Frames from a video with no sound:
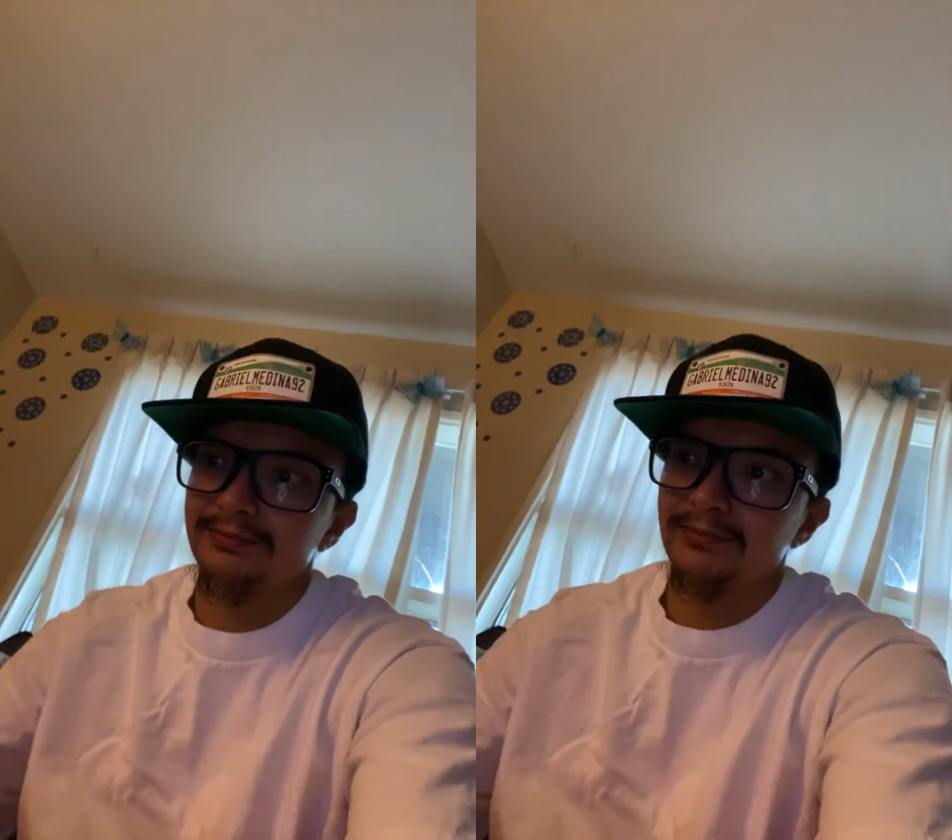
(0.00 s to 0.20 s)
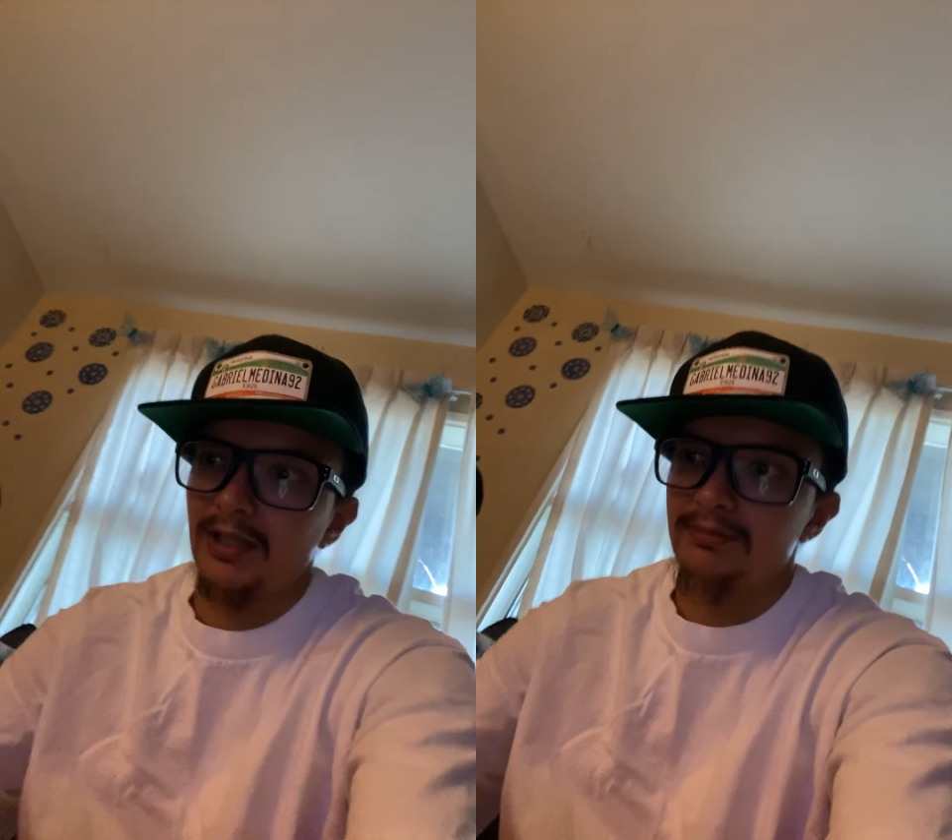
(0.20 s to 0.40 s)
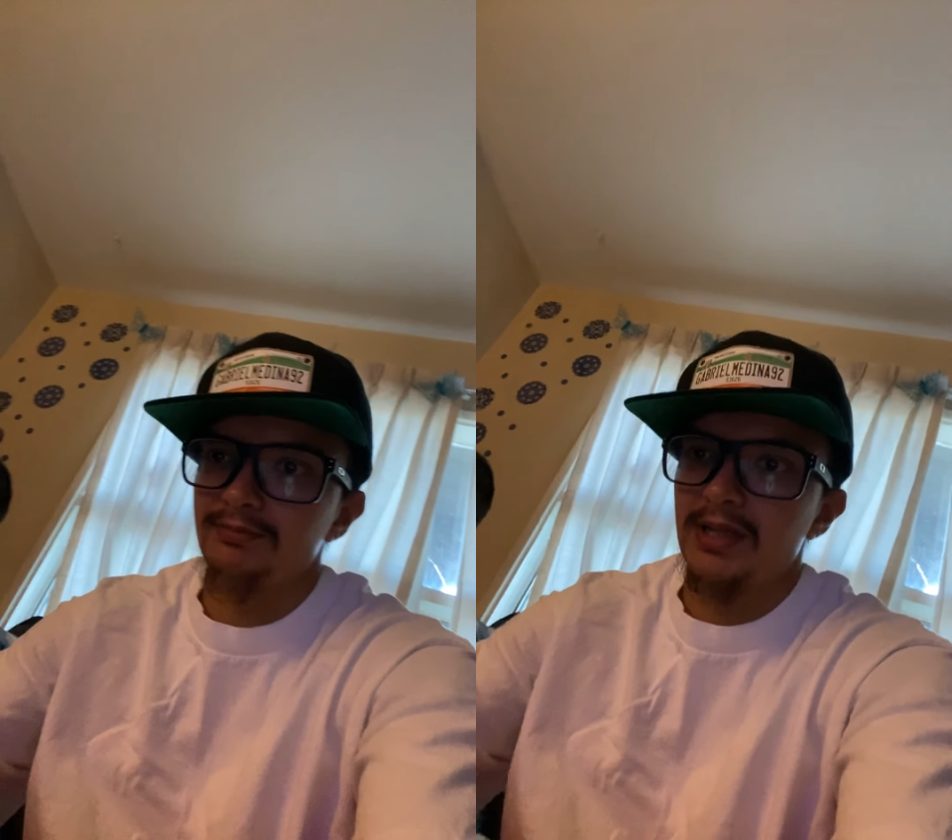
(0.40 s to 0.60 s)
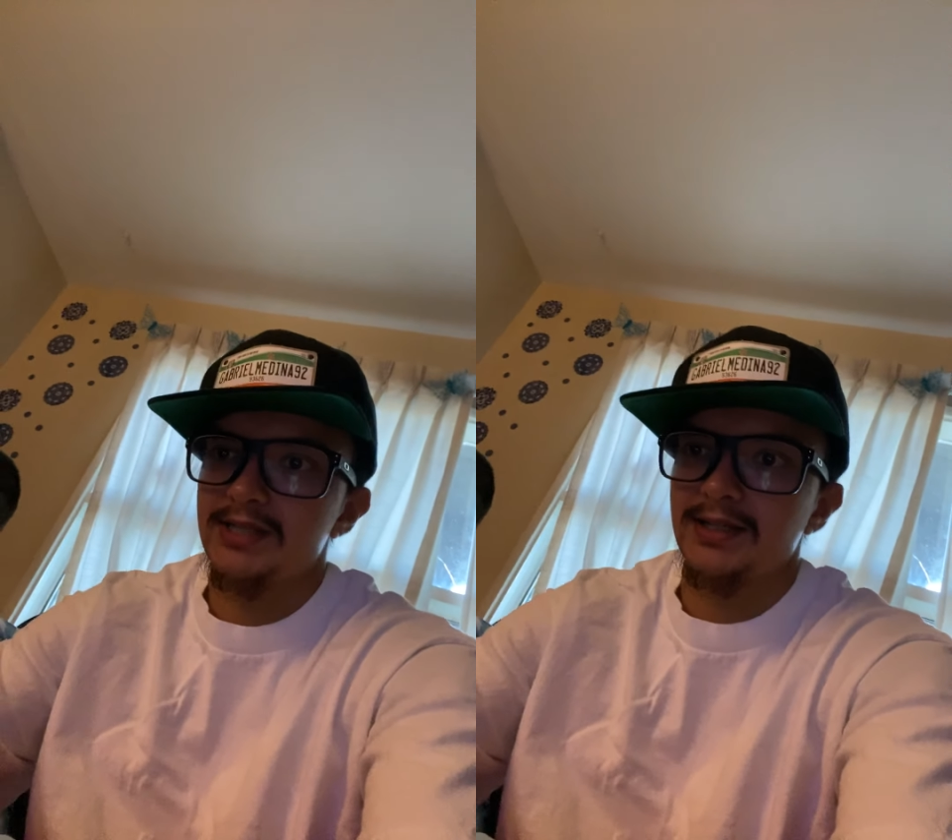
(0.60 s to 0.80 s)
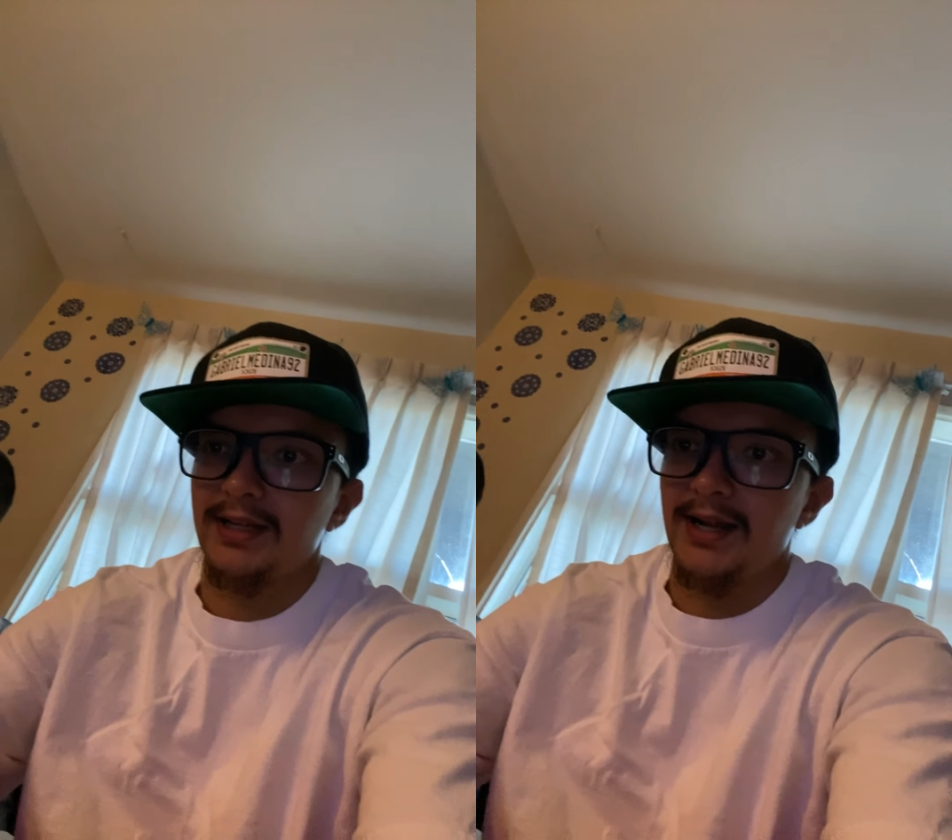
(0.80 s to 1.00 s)
and
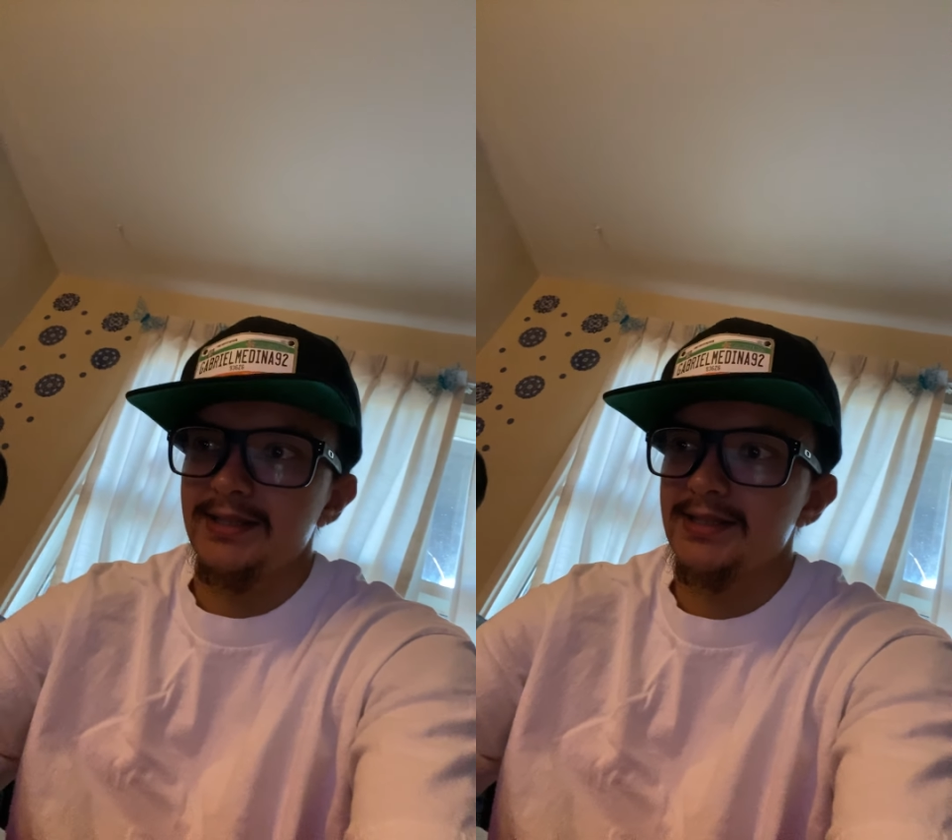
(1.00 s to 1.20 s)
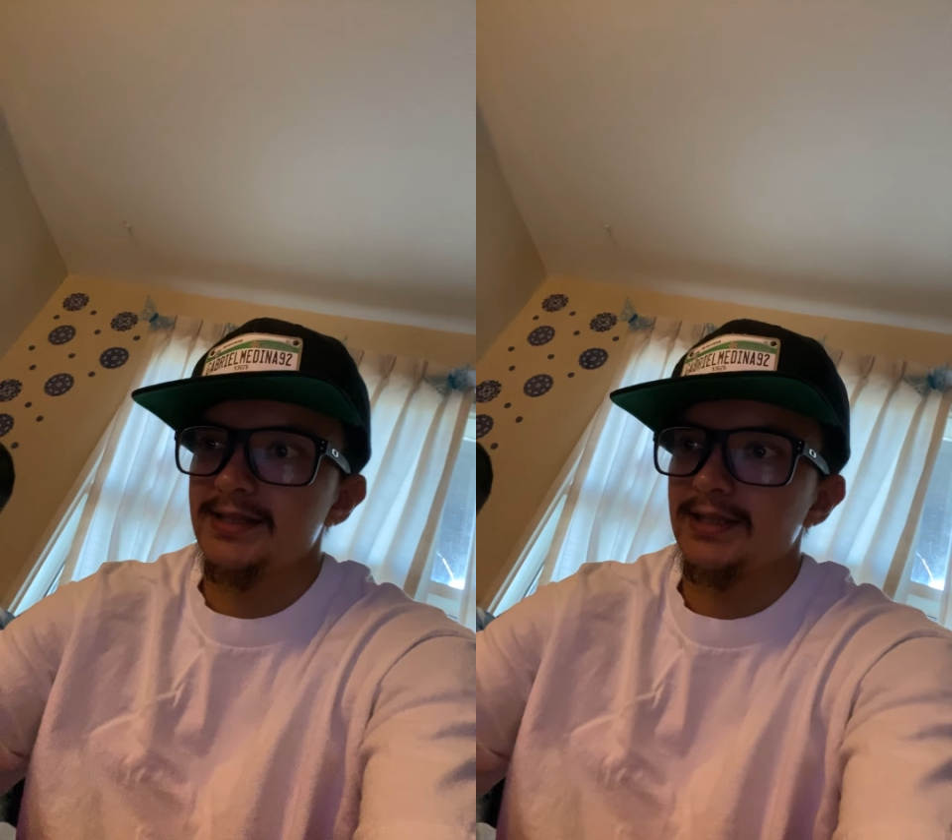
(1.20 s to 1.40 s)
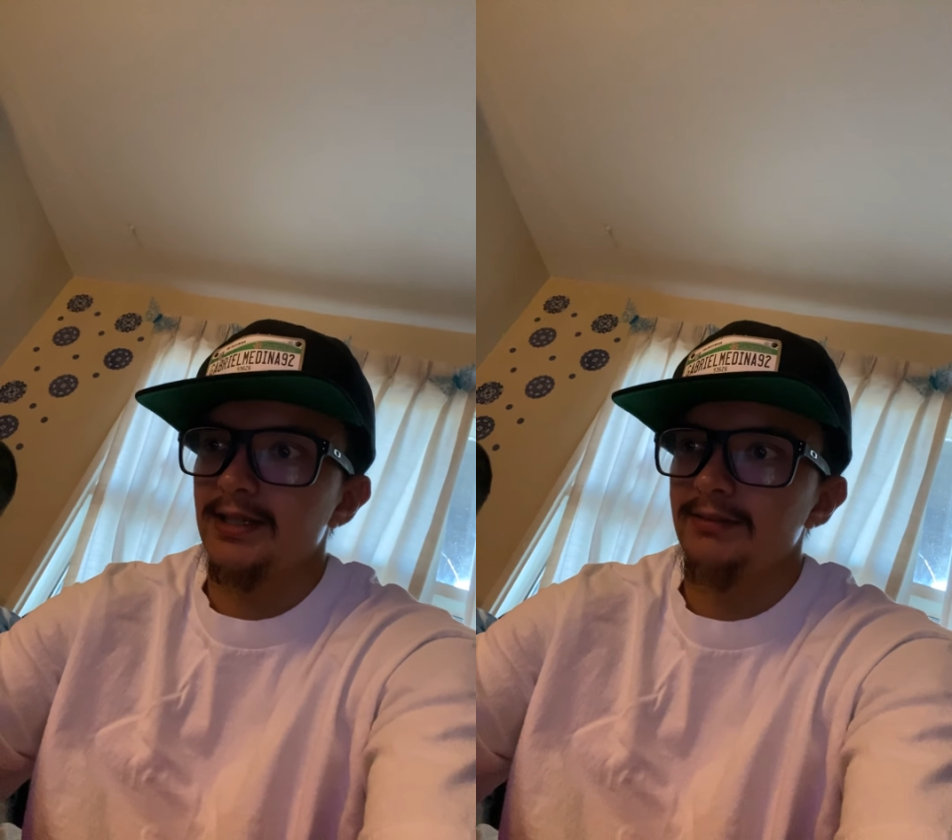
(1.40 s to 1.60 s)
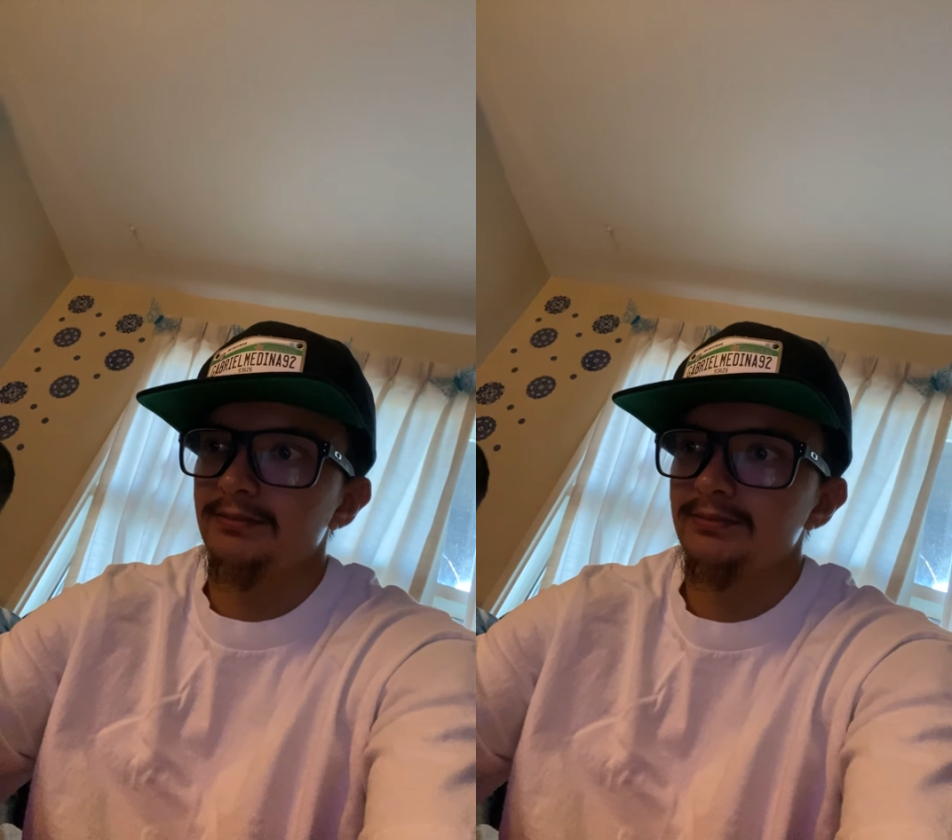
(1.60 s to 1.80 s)
basically ices the game.